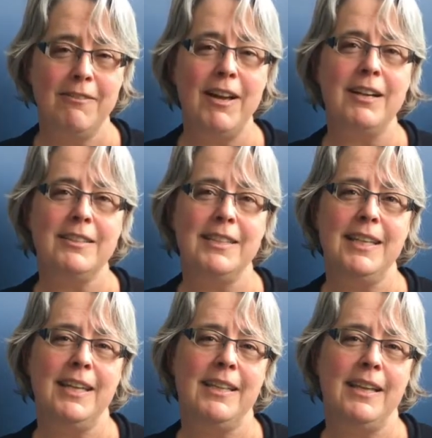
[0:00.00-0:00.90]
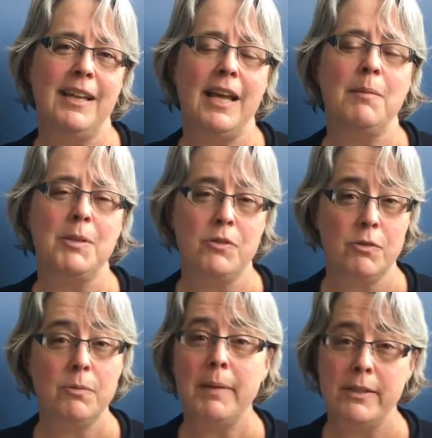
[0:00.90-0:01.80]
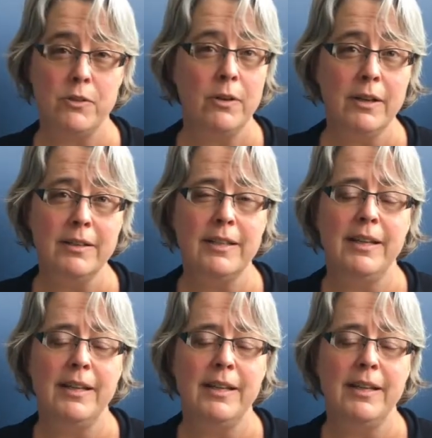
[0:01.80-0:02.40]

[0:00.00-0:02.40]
faculty in that I'm a true mentor